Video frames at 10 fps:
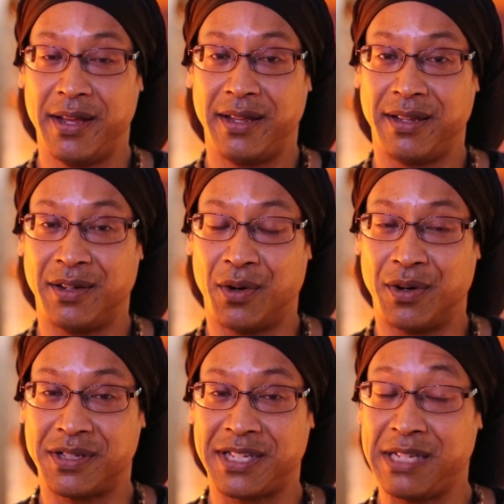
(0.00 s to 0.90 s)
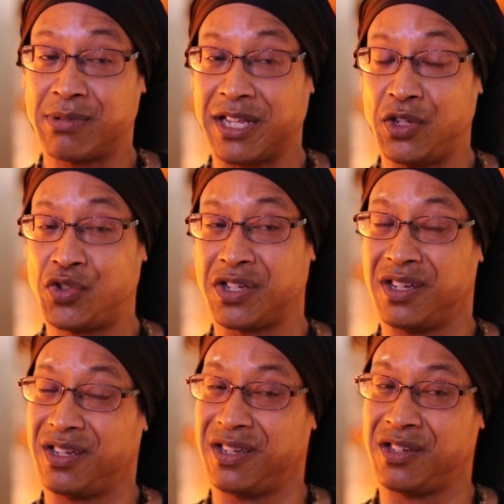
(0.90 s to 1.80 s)
it seems like
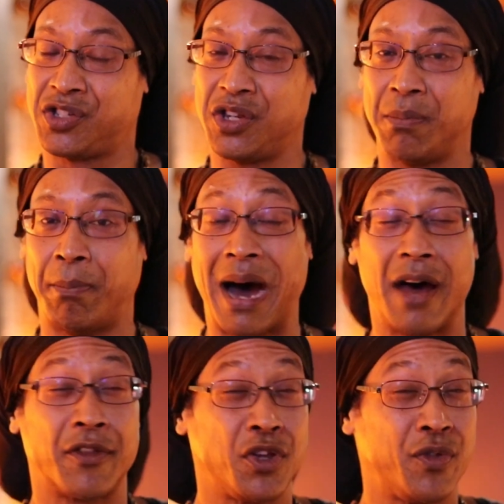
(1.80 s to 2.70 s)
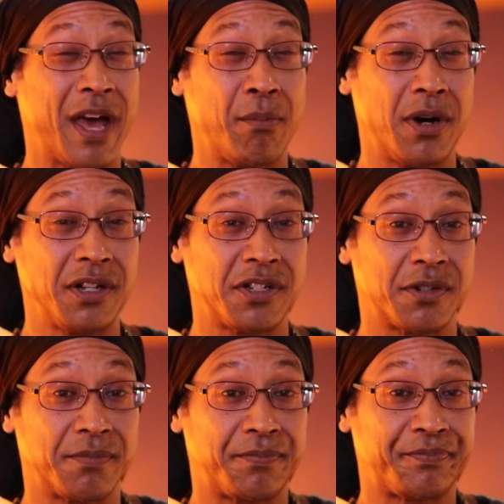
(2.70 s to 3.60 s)
it shouldn't bother you that much.
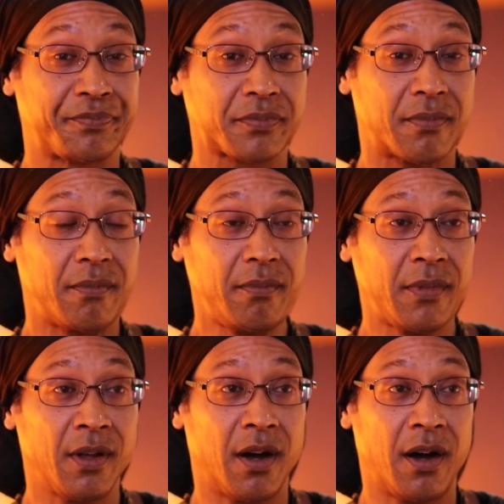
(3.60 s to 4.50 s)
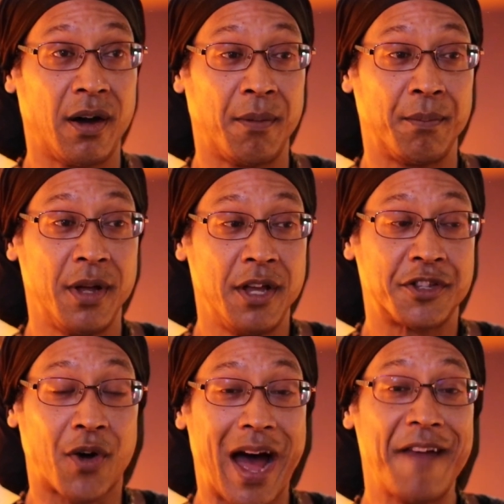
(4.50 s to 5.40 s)

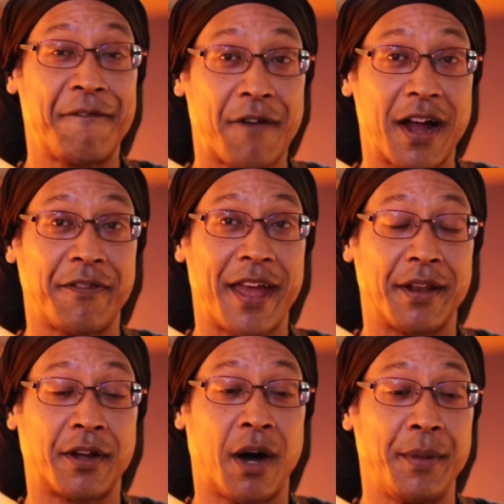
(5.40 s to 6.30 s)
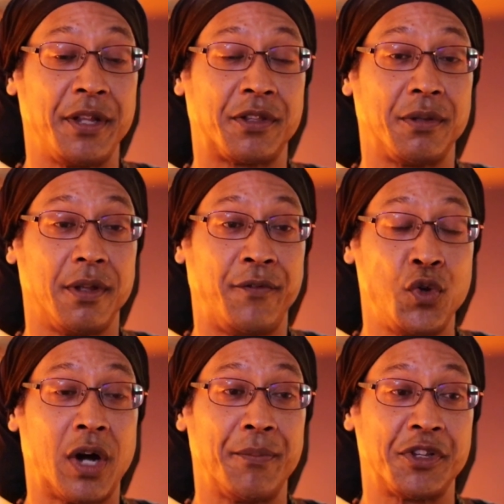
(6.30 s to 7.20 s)
So I find that if you
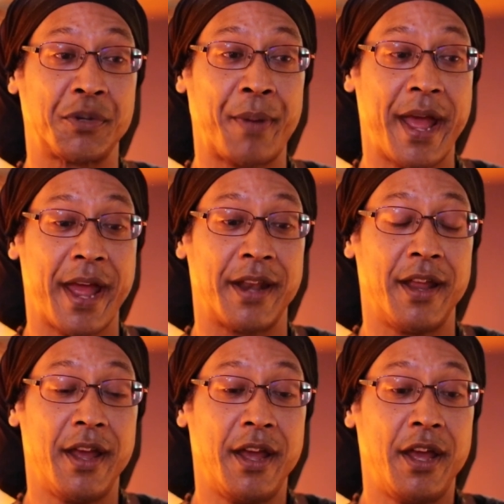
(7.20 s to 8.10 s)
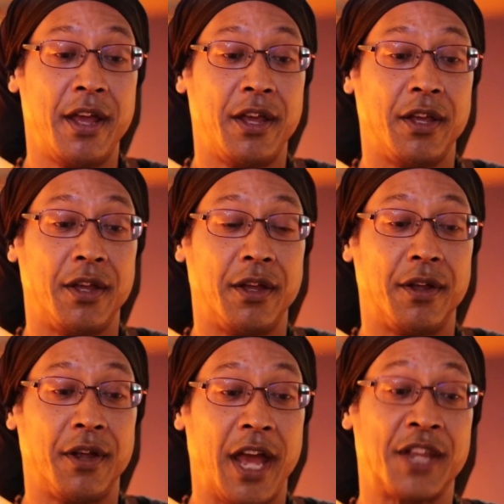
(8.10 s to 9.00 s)
come to Japan,
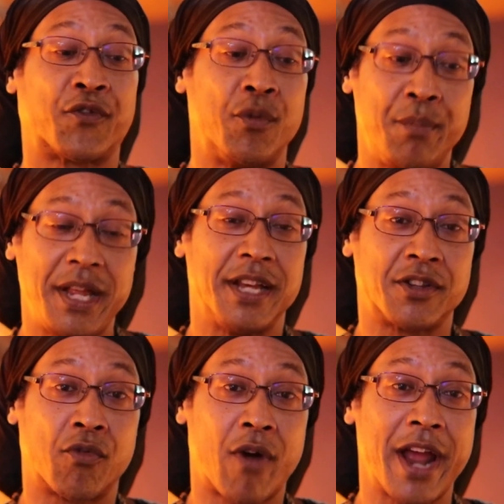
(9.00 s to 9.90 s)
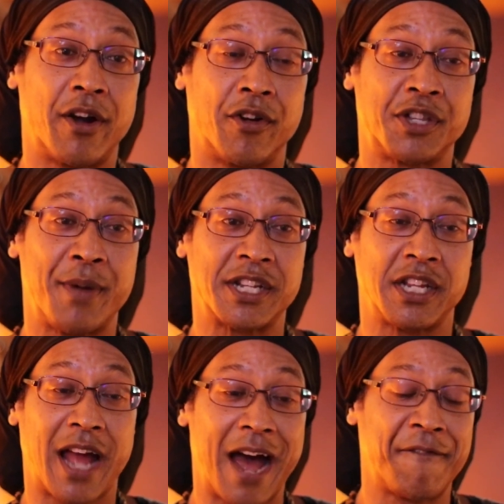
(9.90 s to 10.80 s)
as for me as a writer especially,
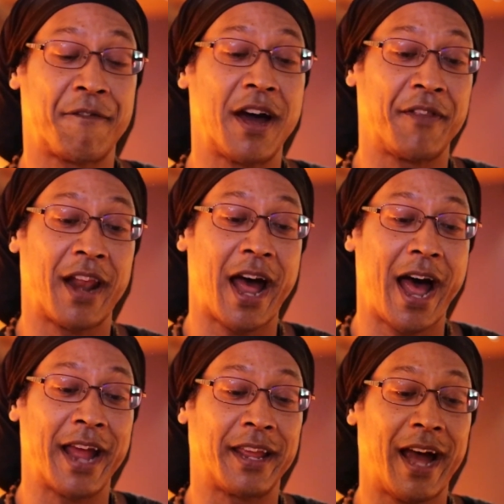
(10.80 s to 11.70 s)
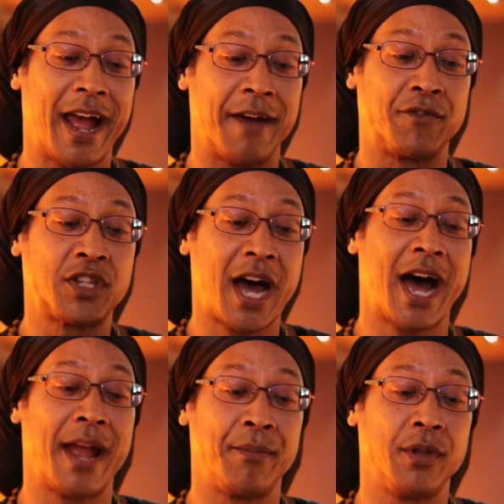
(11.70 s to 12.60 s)
I find that I have
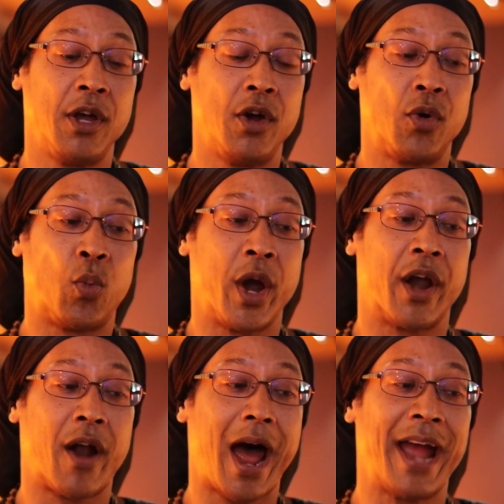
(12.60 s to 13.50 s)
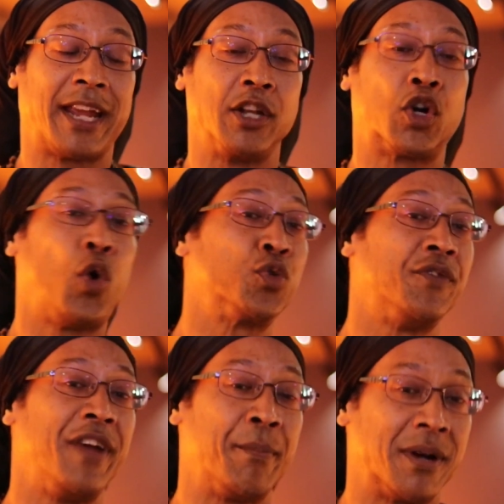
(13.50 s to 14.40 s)
time where I can
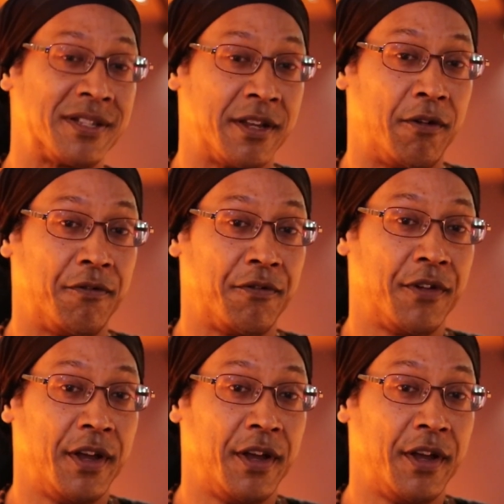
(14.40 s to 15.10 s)
cultivate myself,